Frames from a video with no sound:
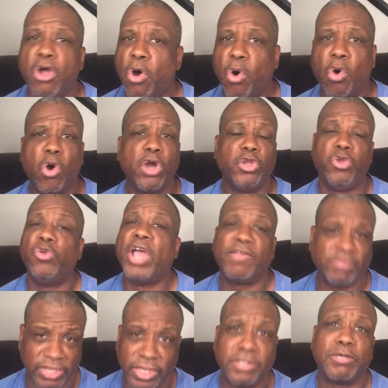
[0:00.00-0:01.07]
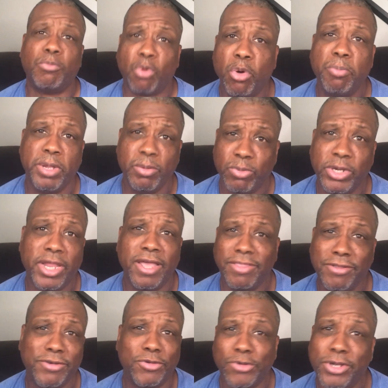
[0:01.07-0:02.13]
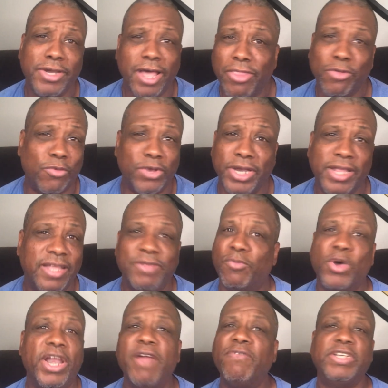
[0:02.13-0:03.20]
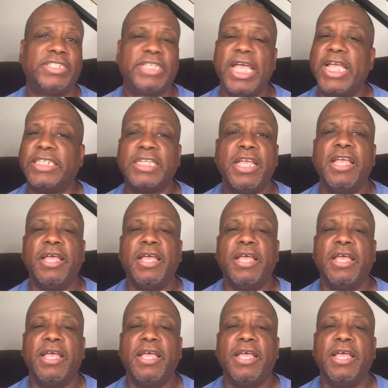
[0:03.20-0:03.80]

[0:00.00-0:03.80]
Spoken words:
or you have to get some more people together to do another one, whatever it takes.